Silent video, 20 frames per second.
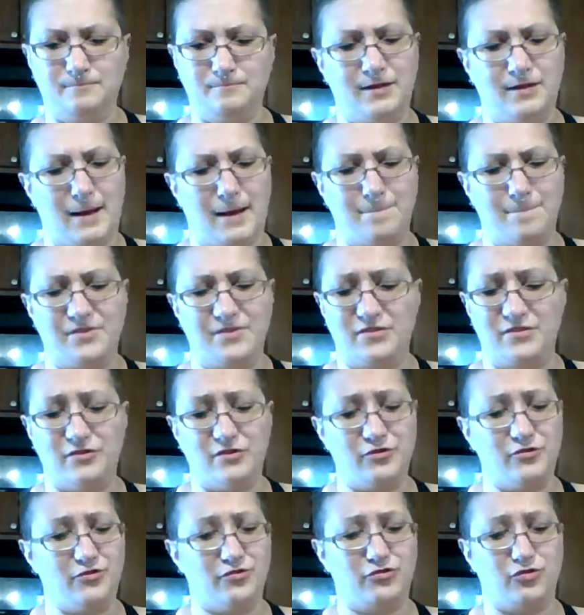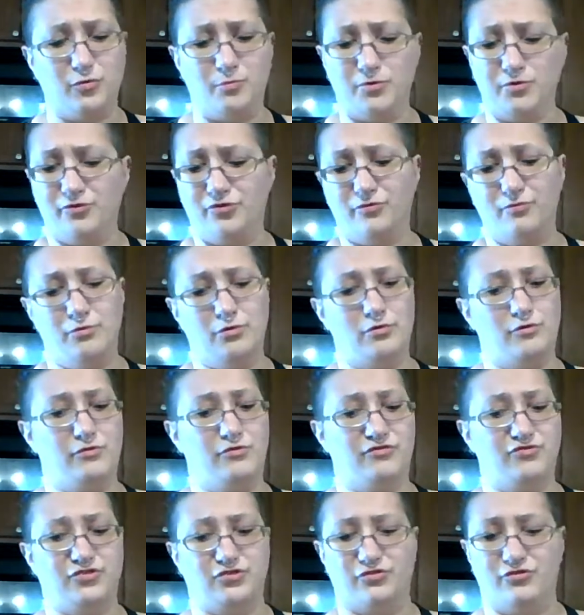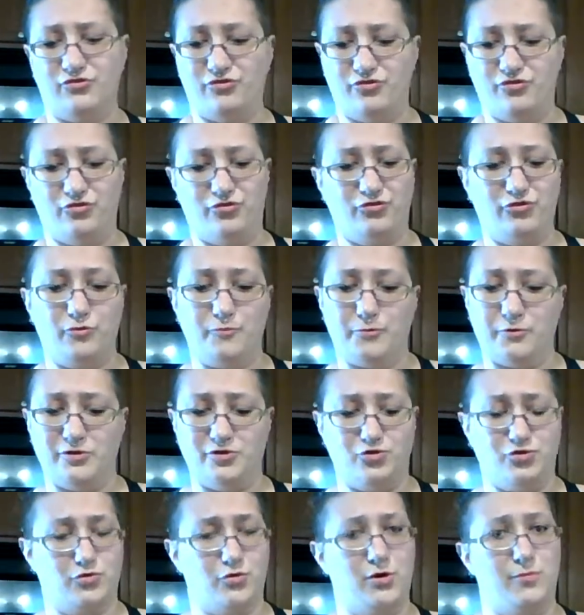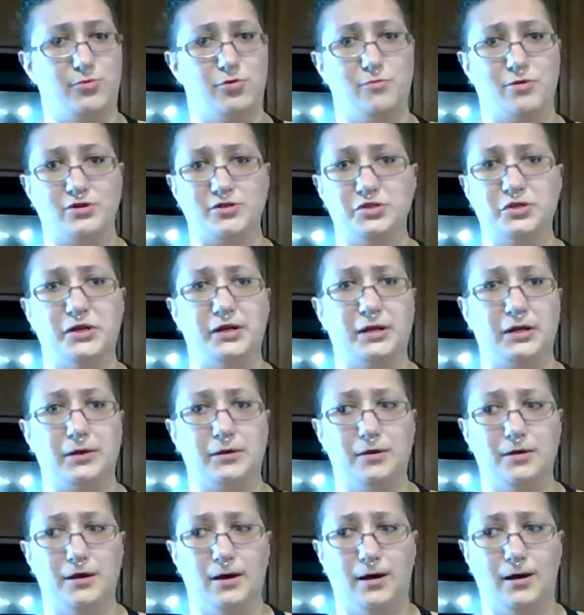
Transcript: Yeah, this is a super smooth, just super enjoyable martini.